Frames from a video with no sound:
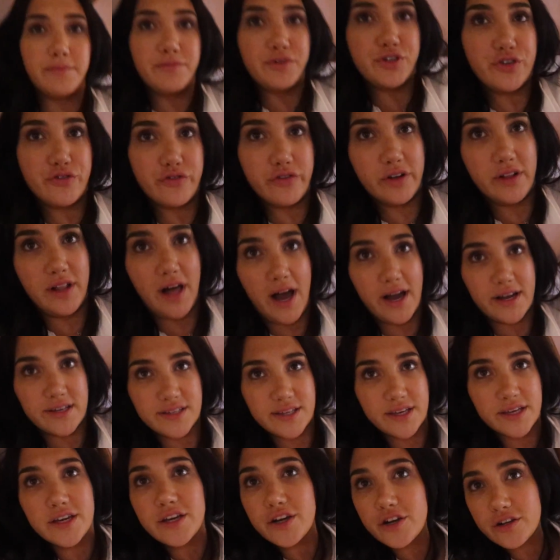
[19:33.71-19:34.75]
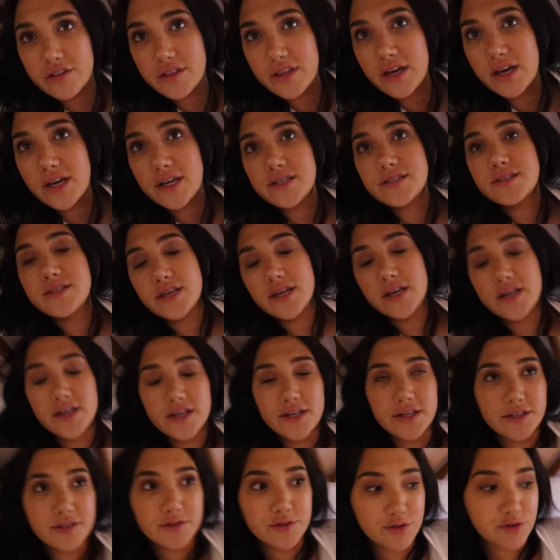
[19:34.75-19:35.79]
I'm just relaxing here in the AC.
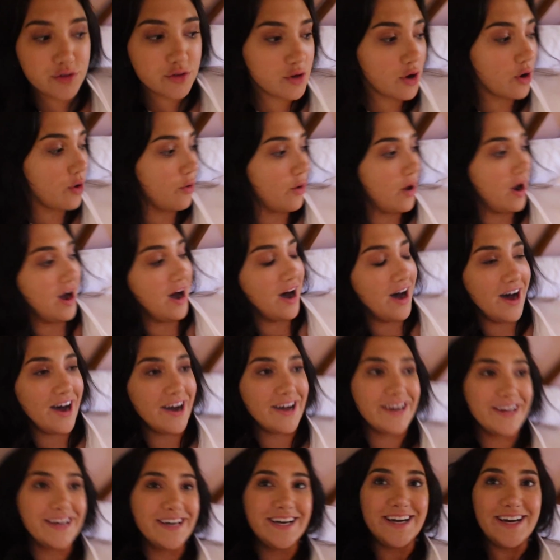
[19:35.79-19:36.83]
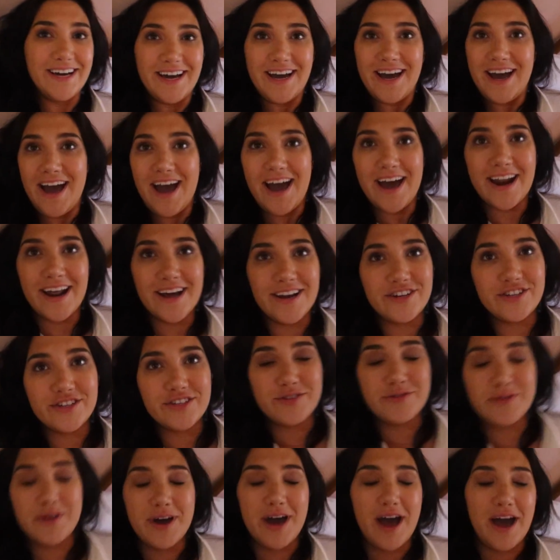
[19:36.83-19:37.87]
It is so hot. And I
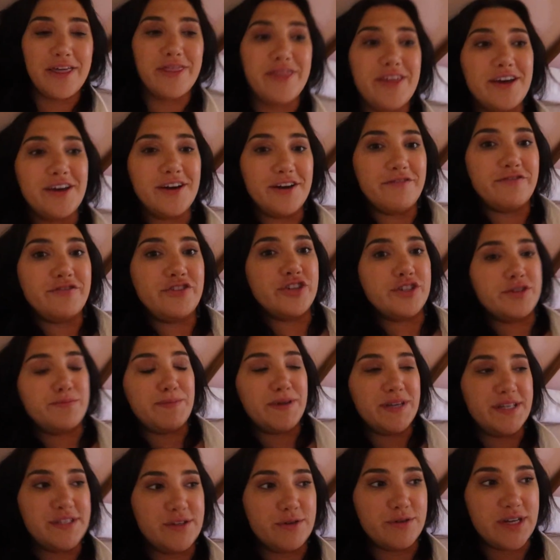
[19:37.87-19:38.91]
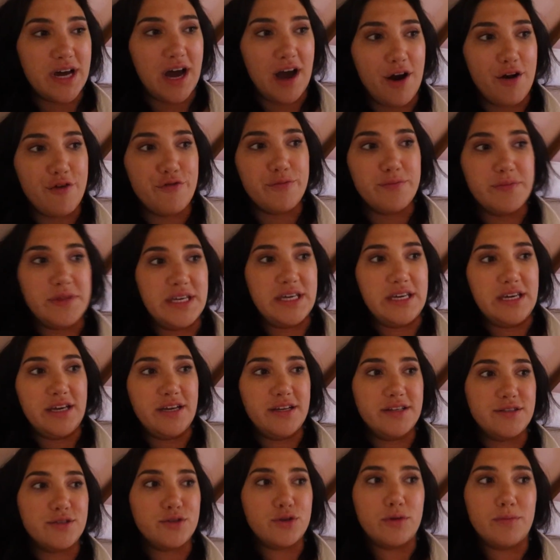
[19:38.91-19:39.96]
think I've just been so tired from the
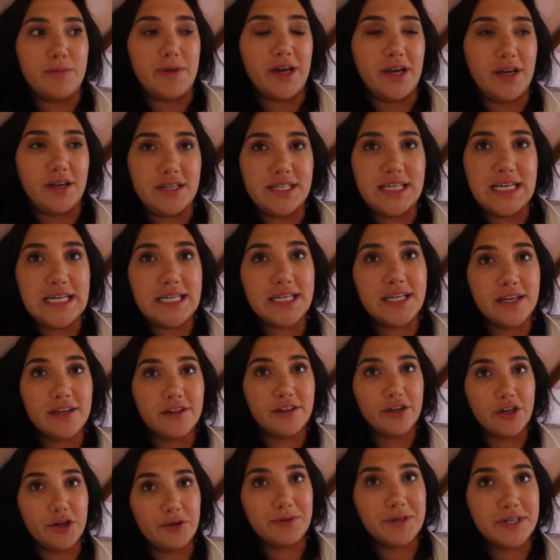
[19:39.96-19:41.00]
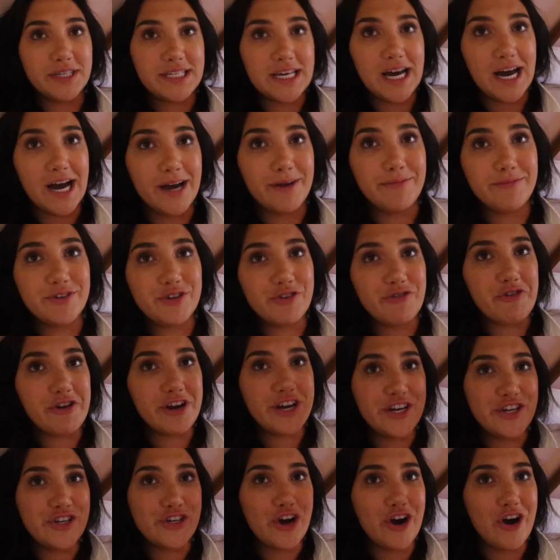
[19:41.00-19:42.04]
heat. So I'm like taking a little bit of time to
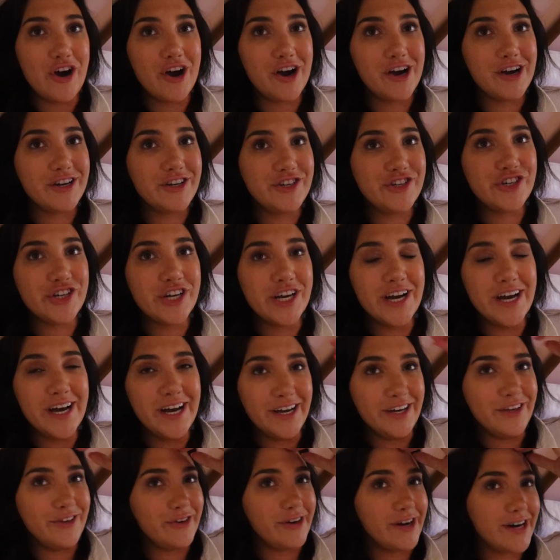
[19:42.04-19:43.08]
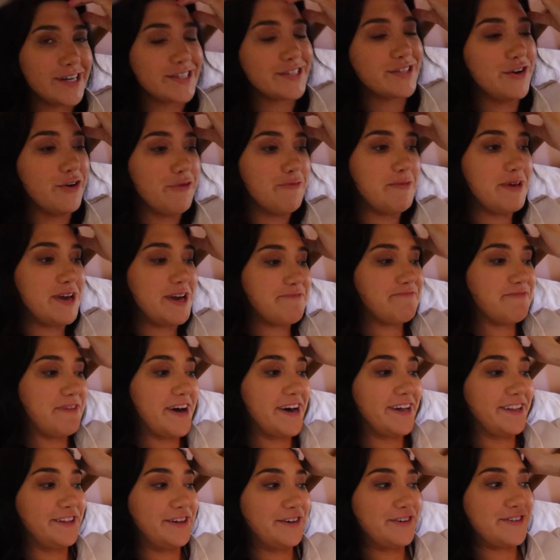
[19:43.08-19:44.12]
recharge. You guys know me,
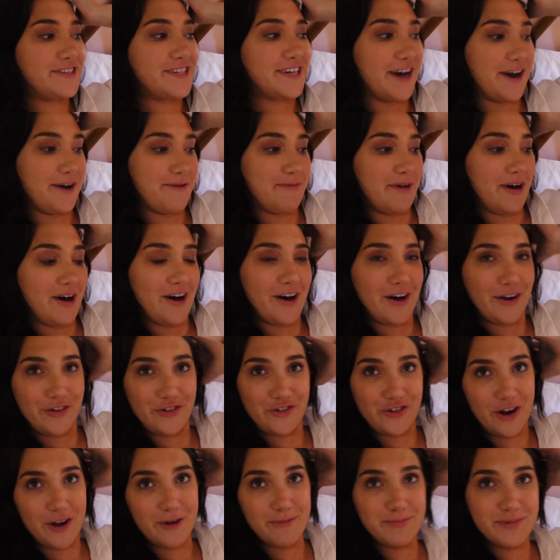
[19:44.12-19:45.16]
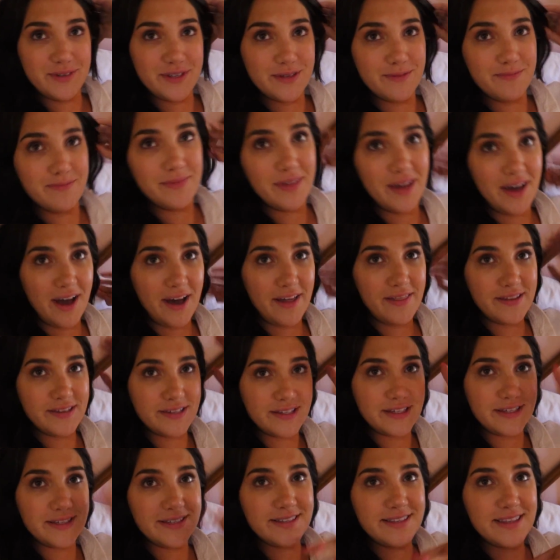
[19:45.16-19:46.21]
my alone time on trips. And
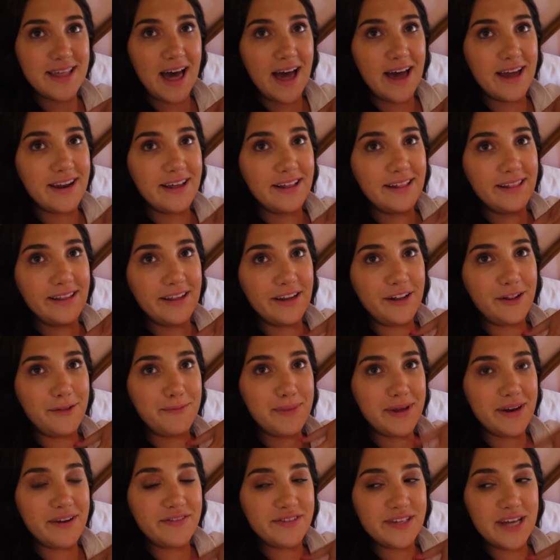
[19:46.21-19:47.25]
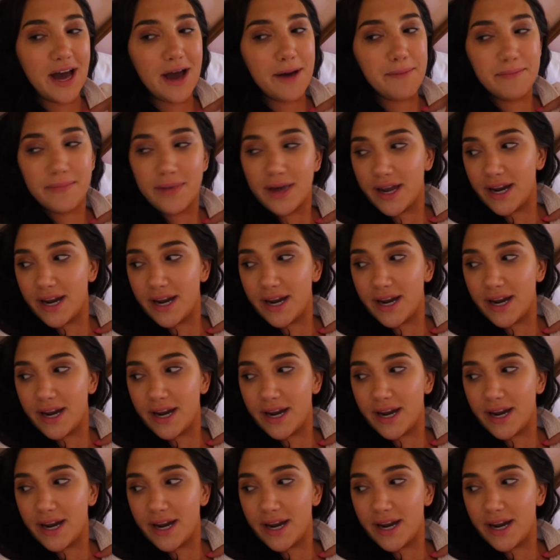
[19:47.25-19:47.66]
this is that little bit of time.